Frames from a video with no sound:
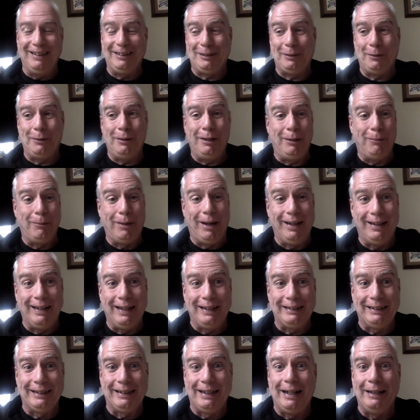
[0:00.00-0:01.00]
so anyway,
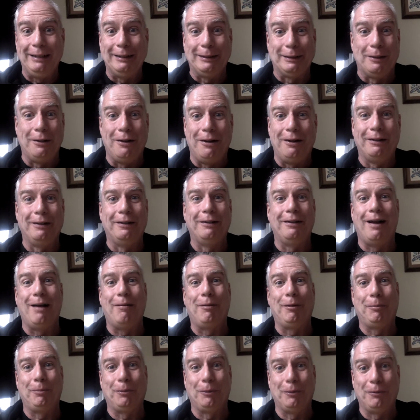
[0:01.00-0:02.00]
that's a nice long
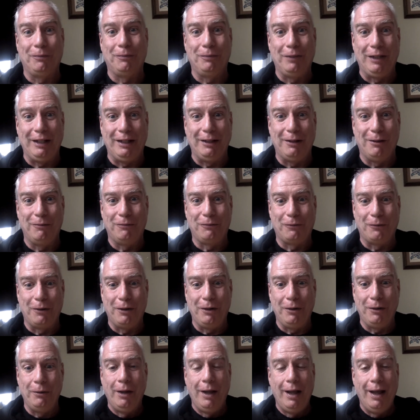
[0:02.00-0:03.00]
comic book video for
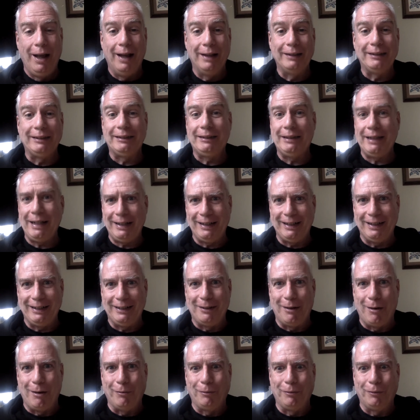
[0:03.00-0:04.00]
you, a second
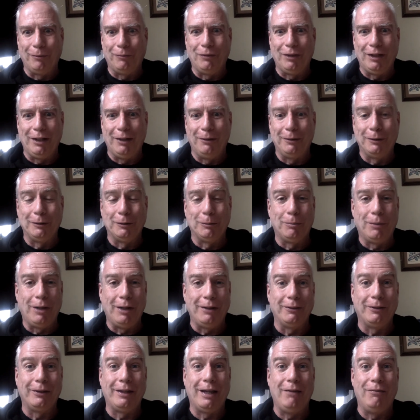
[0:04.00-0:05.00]
comic book video because
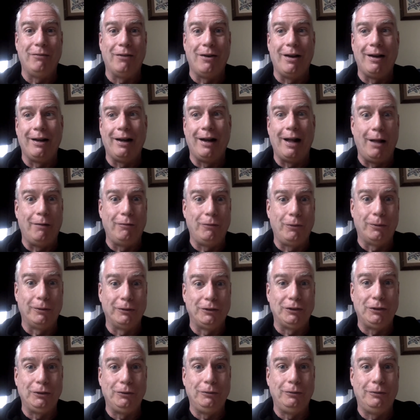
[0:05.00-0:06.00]
Michael K. Vaughn and I, of
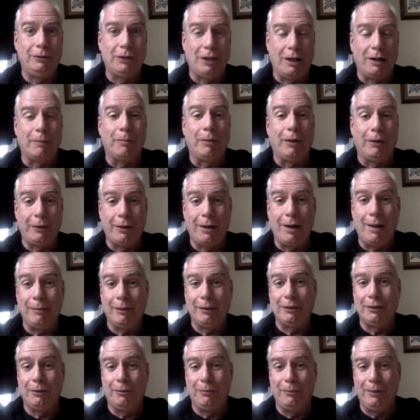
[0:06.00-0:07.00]
course, do talk about
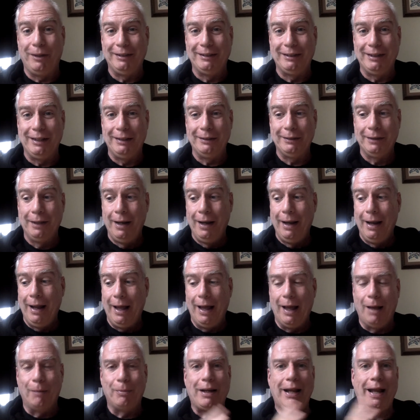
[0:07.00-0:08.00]
comics on Wednesdays.
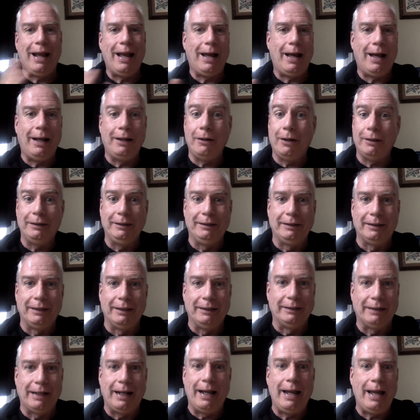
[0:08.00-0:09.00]
Uh, but I, I, got these
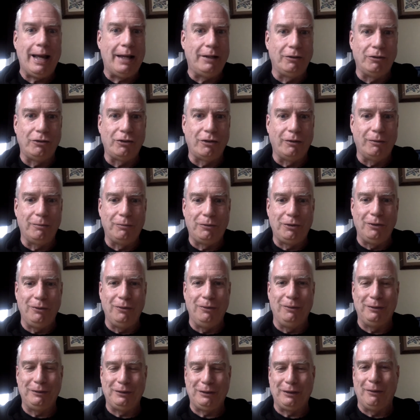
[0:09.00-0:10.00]
things I had to show to
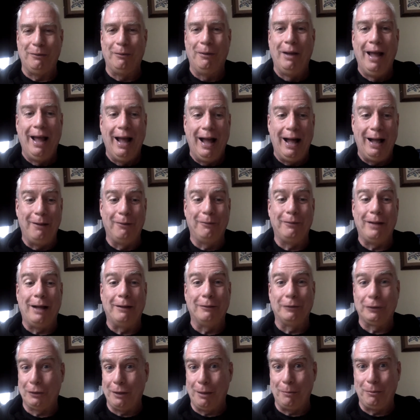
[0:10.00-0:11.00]
you, so I'll,
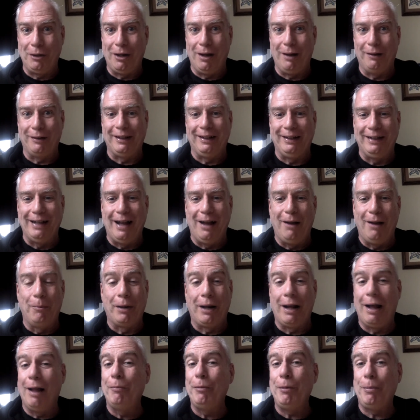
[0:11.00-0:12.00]
I'll stop talking now. But
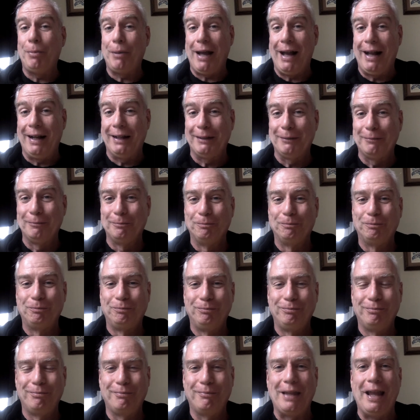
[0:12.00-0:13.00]
I'll be back.
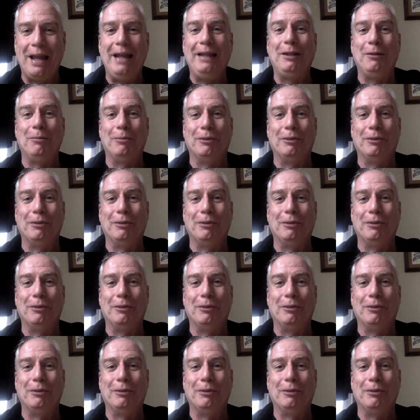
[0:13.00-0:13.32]
Thank you,